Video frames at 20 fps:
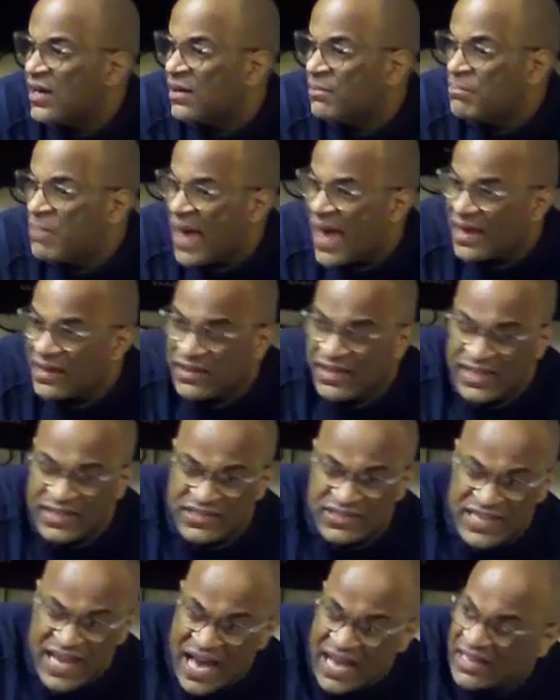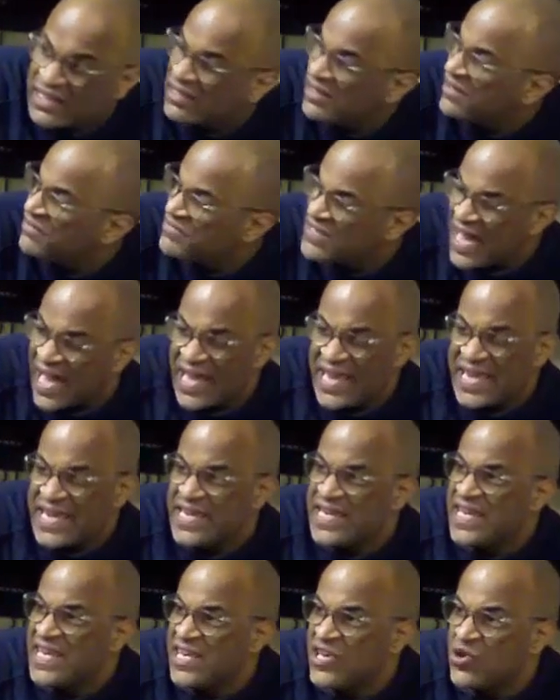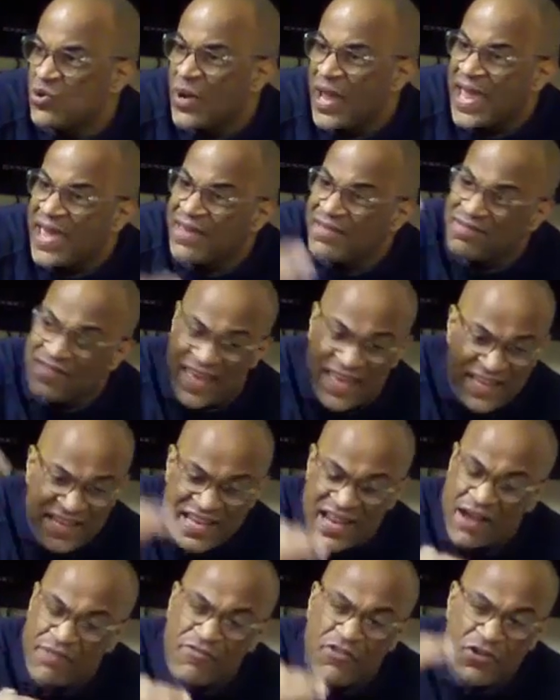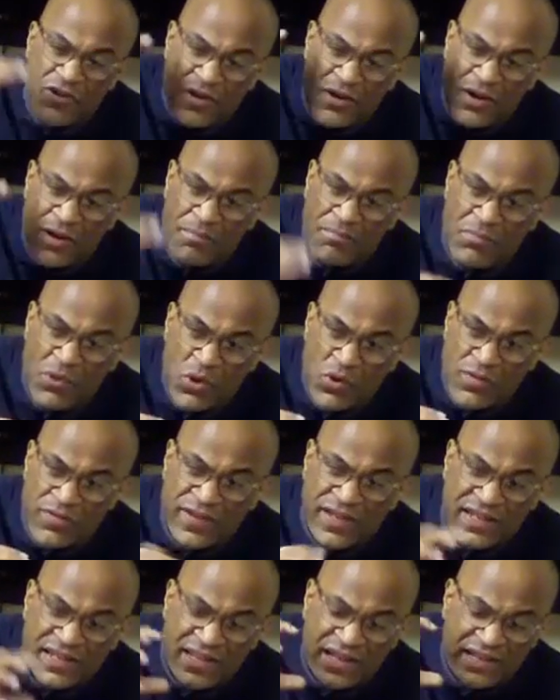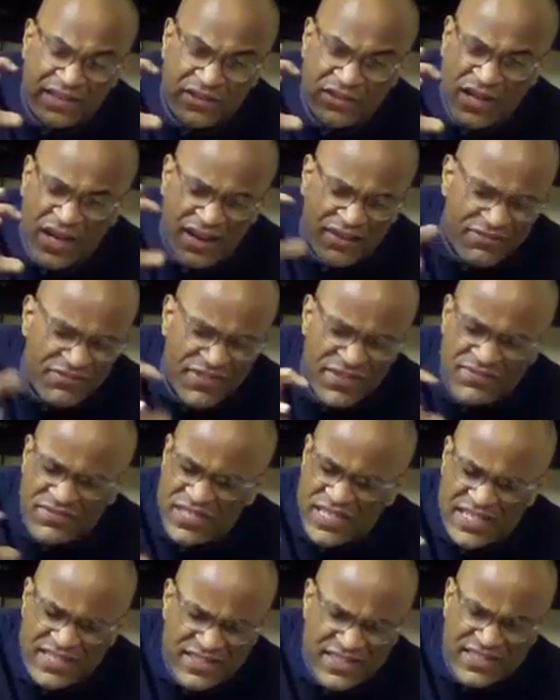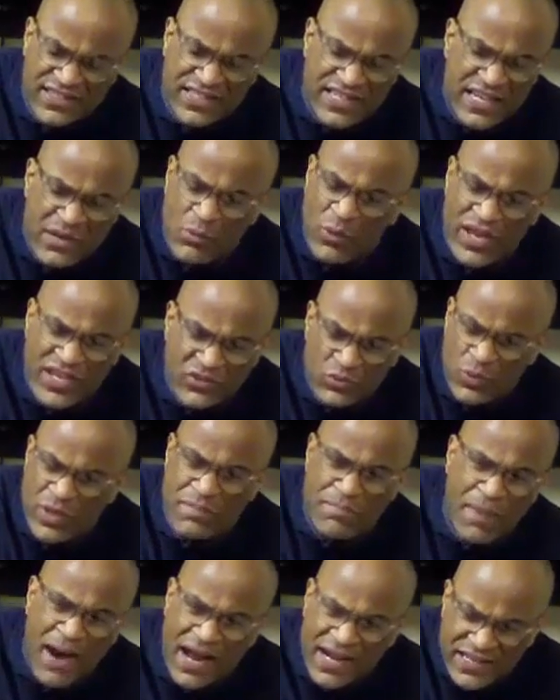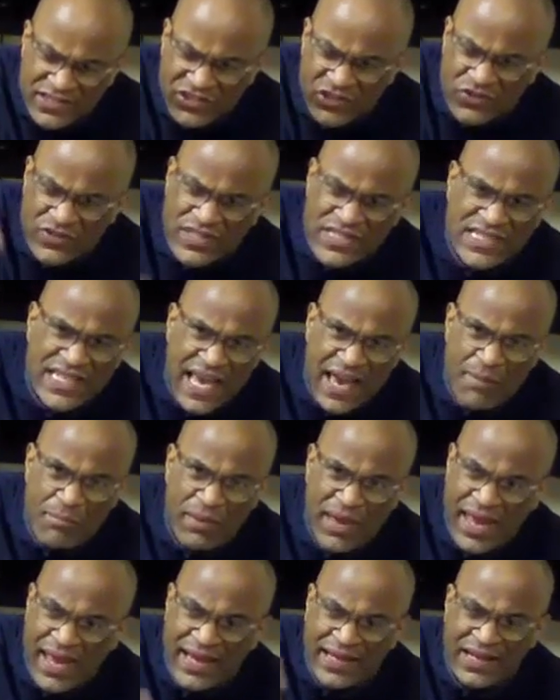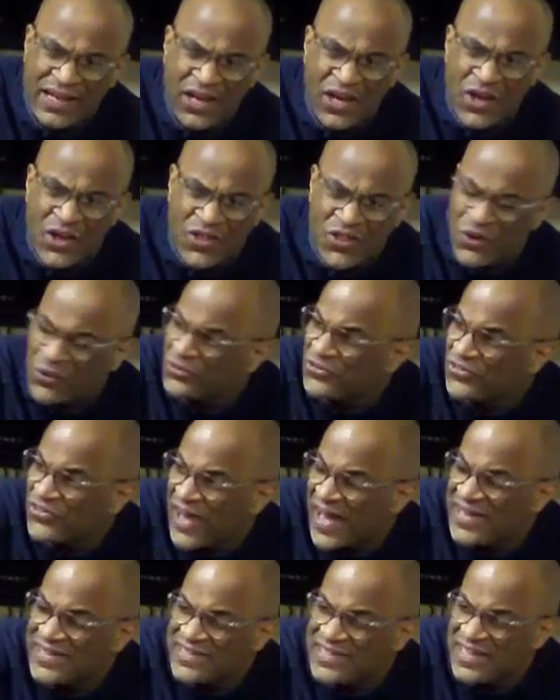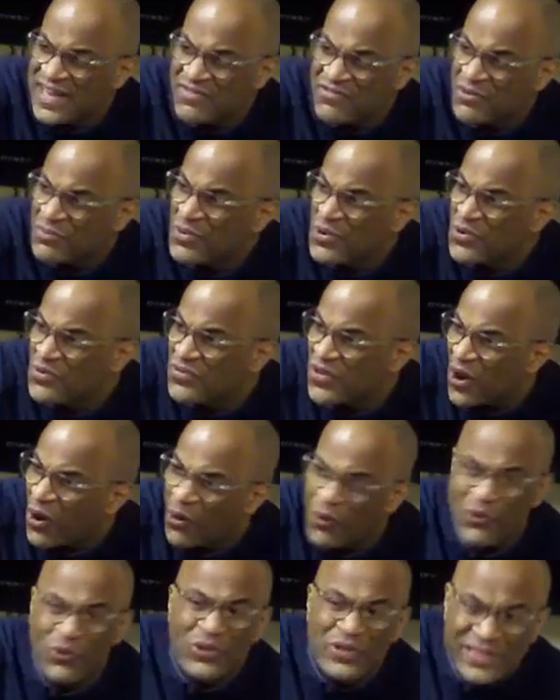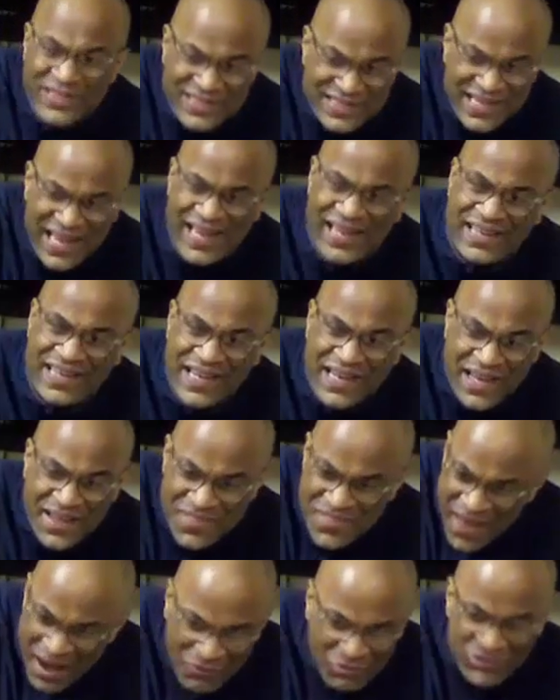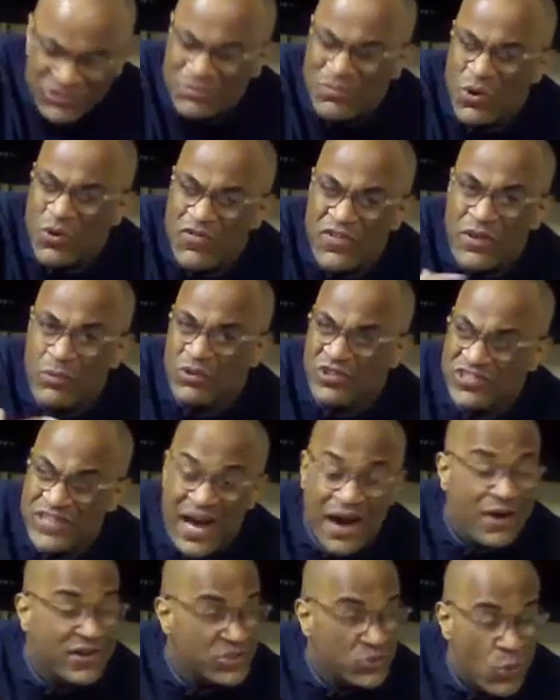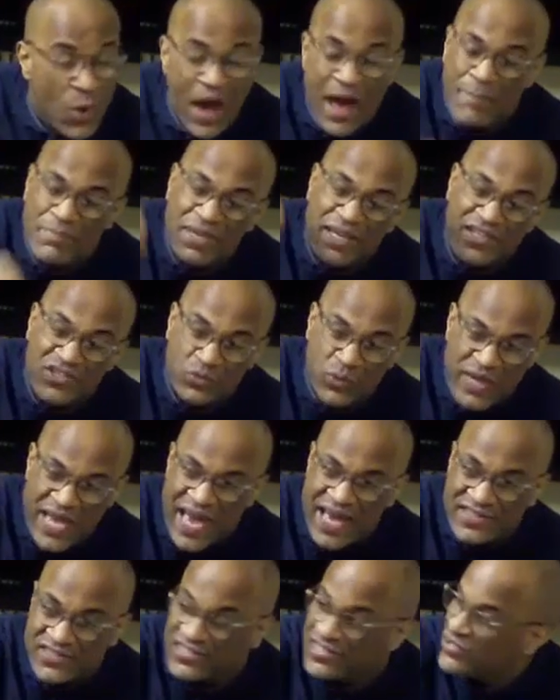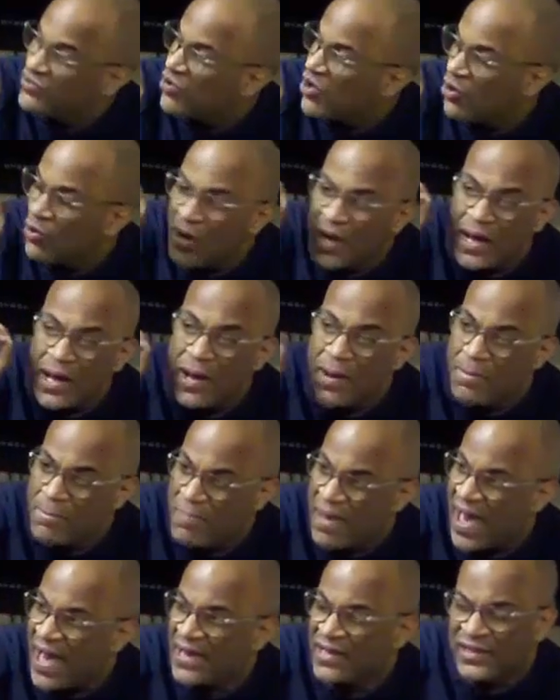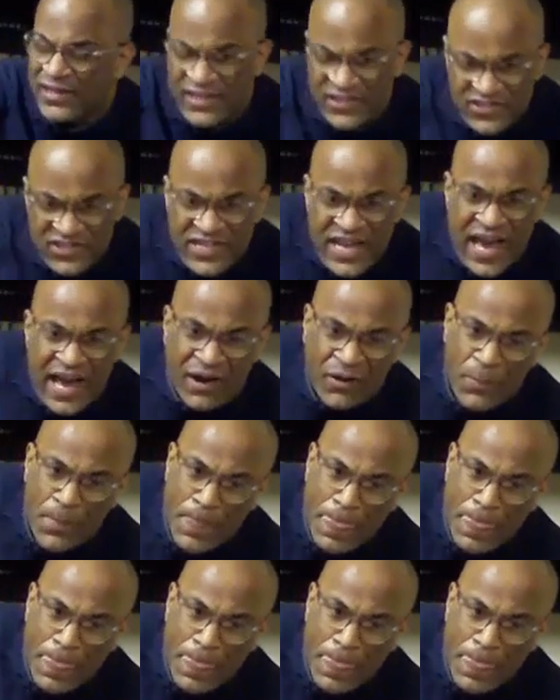backlinks, .gov, .edu, and they never moved. In the 15, 16 weeks we monitored this campaign, those sites never moved. The only site that was moving was ours. Why? Because we had 0 backlinks. Now,